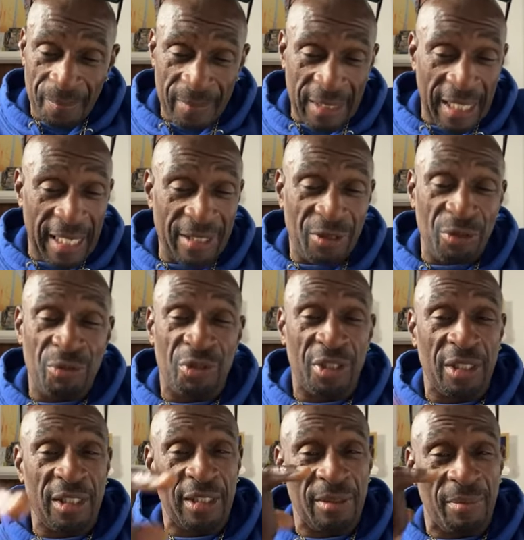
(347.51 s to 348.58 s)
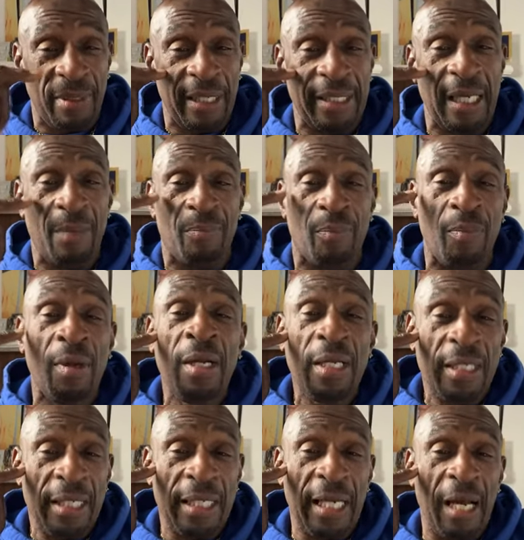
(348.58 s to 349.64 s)
as you should, man.
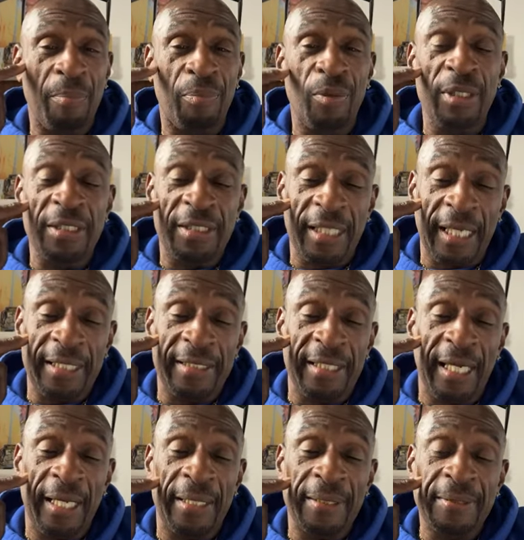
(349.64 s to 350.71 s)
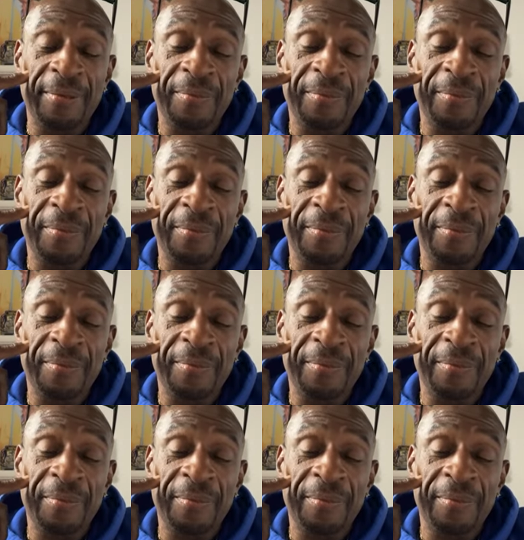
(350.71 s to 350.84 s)
I appreciate that.